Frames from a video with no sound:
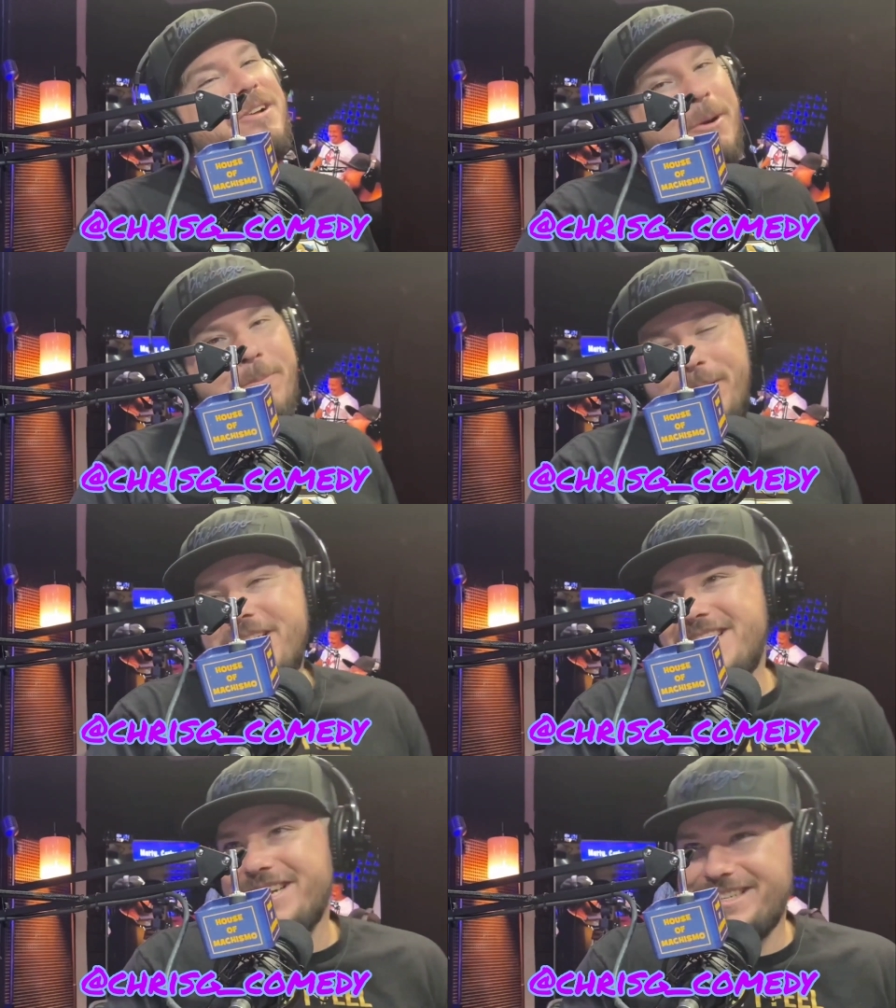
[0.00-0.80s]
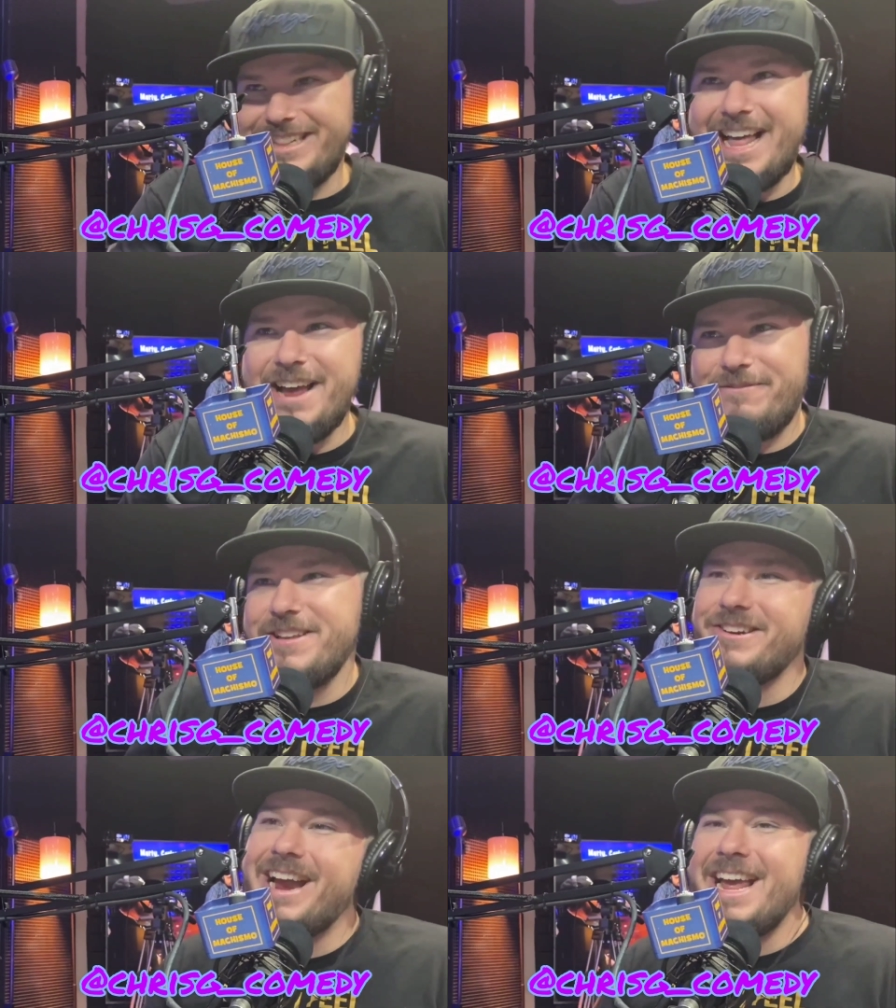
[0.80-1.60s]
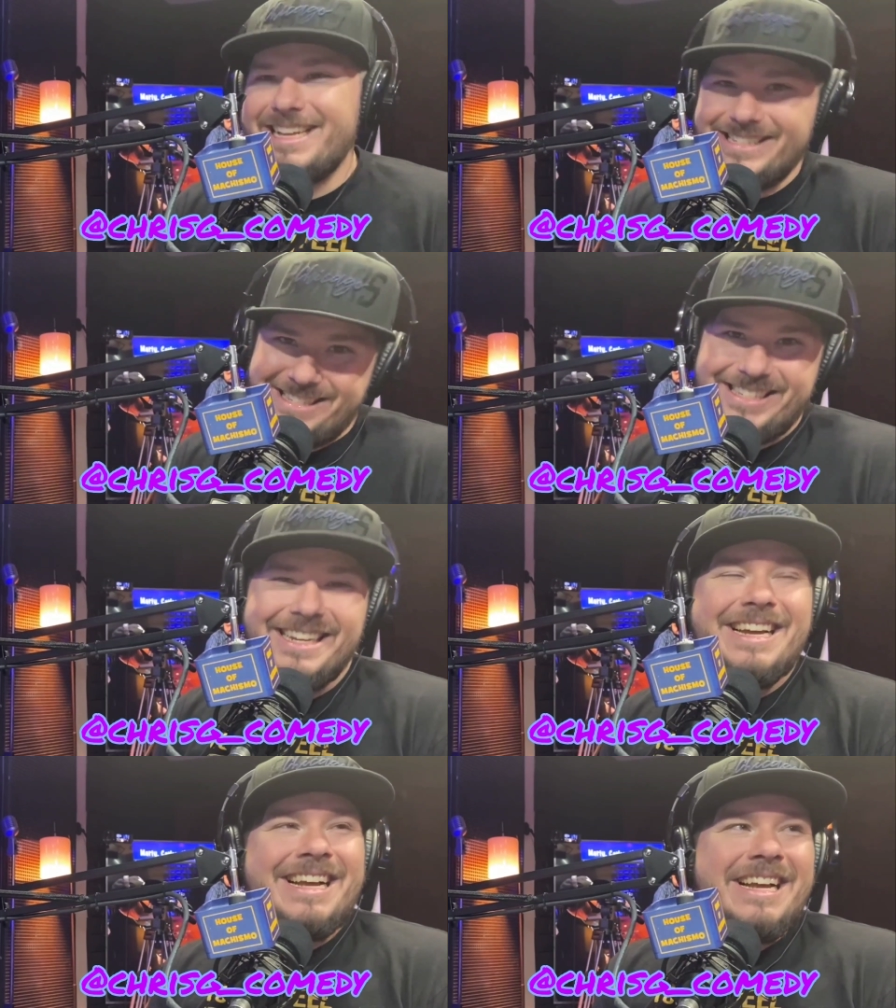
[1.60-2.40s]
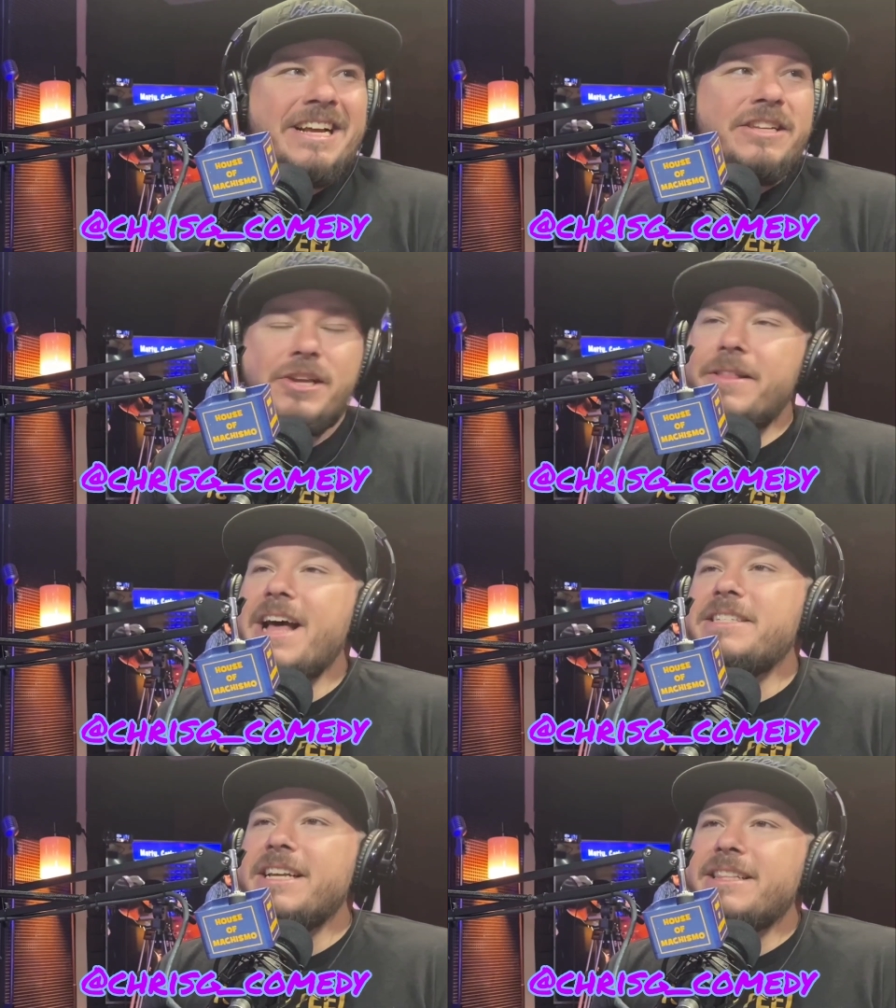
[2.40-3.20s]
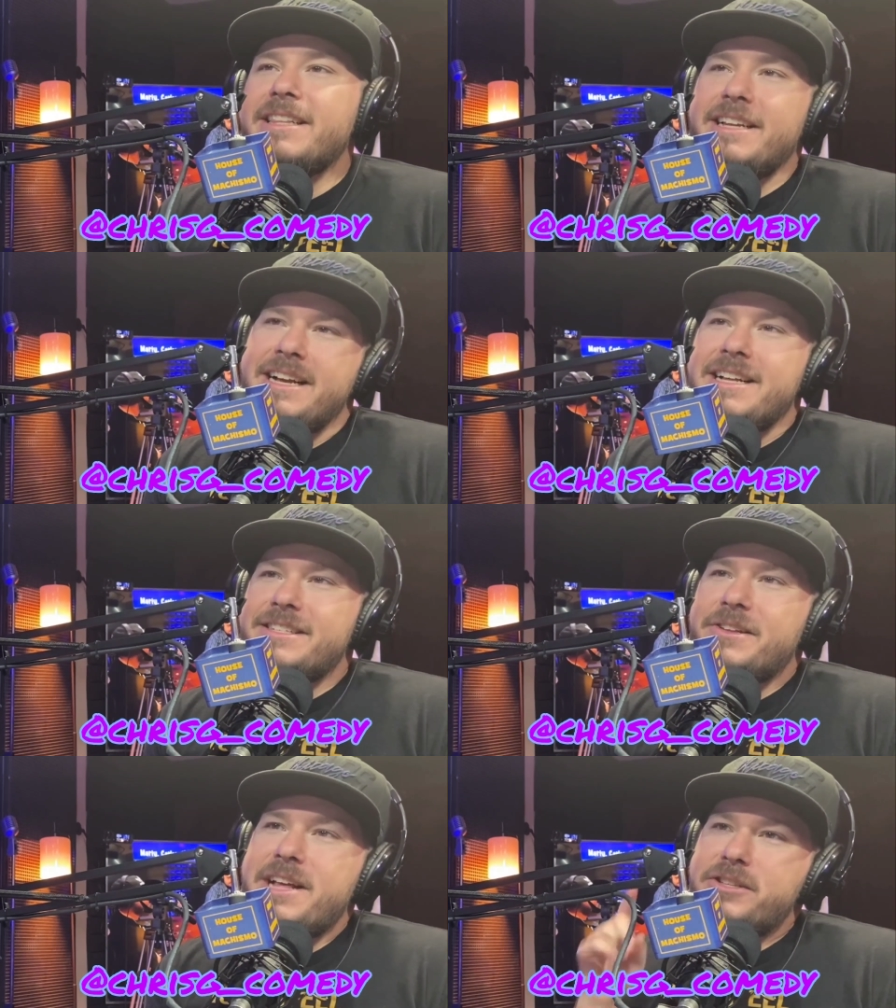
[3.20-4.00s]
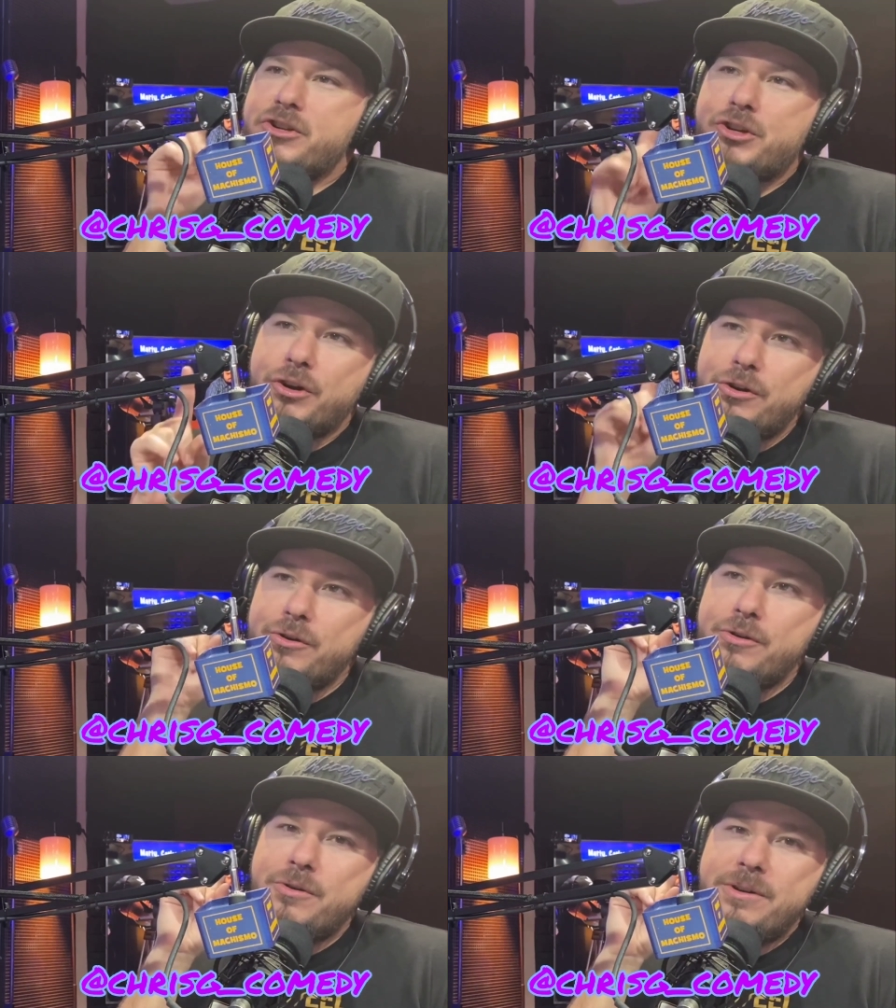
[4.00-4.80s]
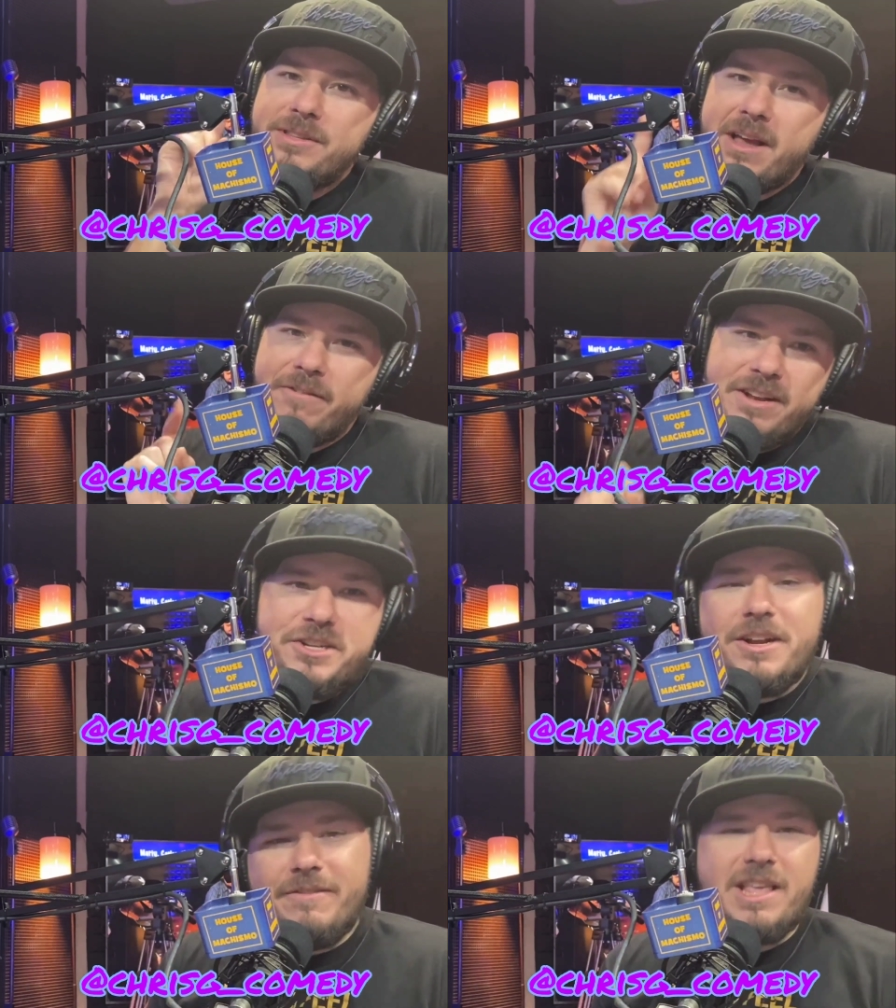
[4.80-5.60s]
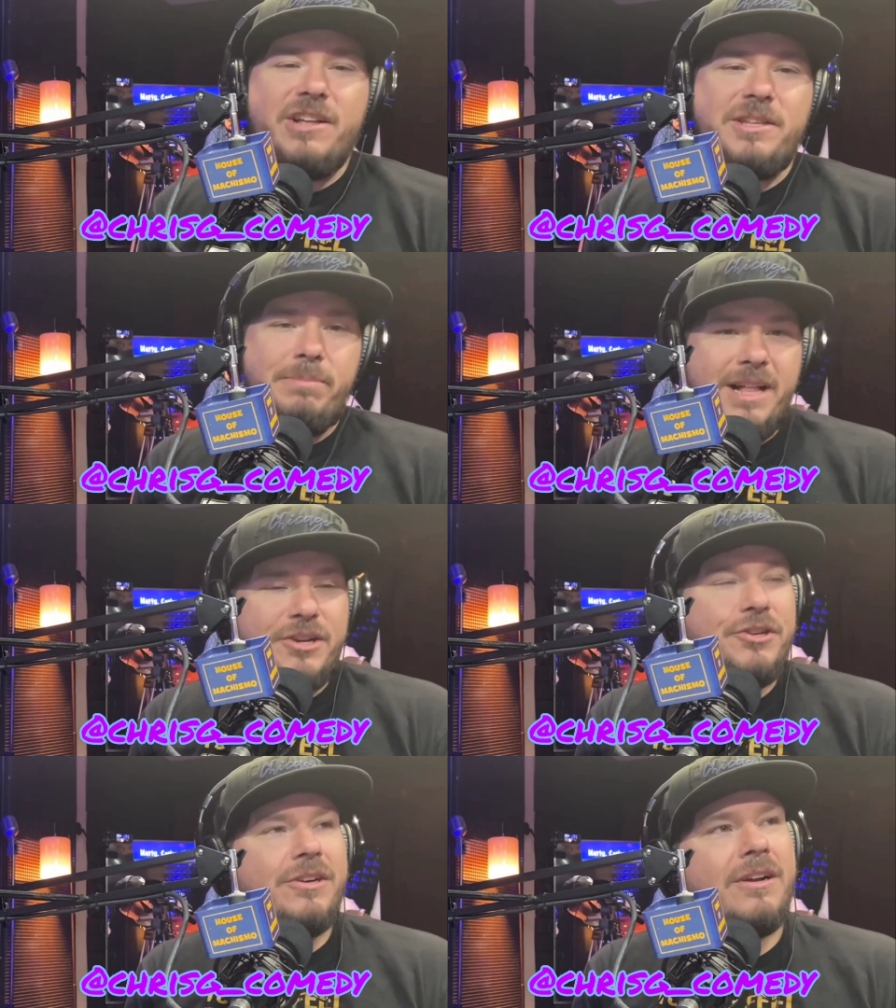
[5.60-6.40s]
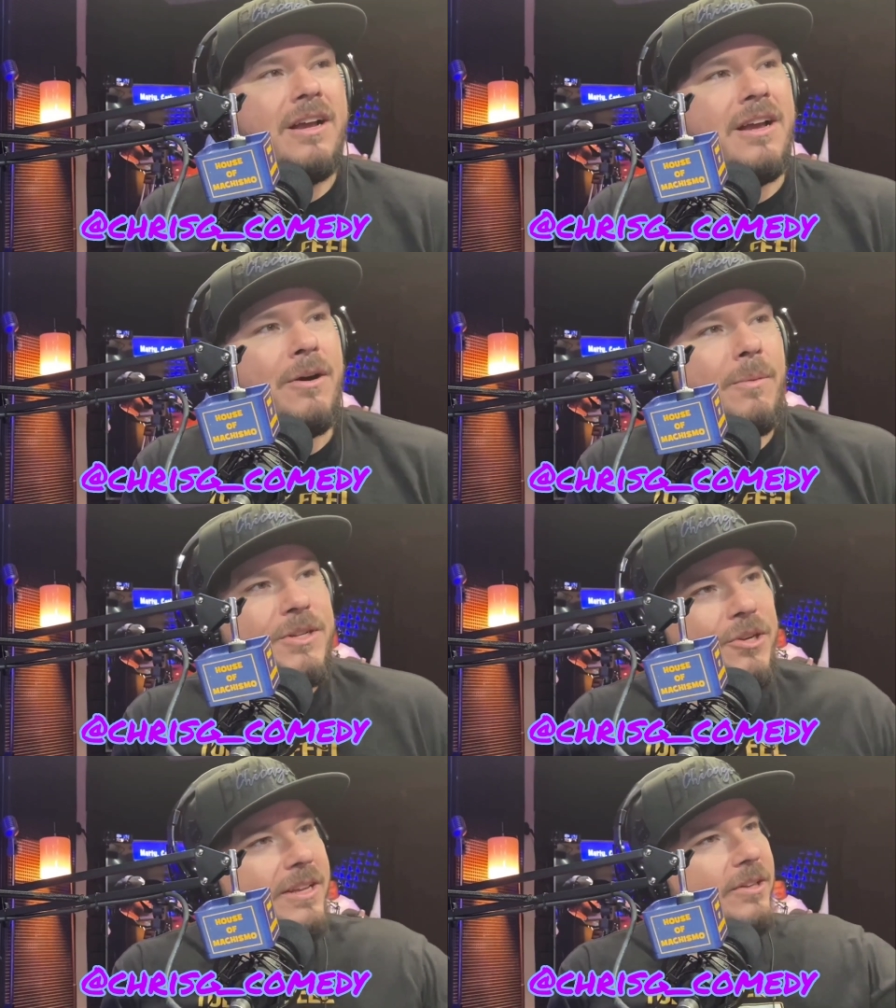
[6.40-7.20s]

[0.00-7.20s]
you're putting your life in your hands. For real. So that's a so that's a true definition of a guilty pleasure. What's your